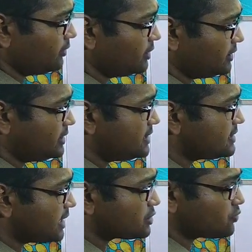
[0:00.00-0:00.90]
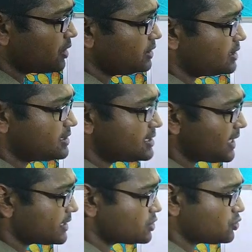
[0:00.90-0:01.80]
this is x1, this is
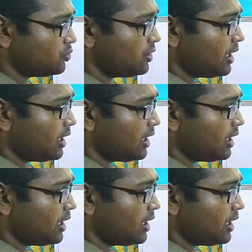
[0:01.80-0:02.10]
x2,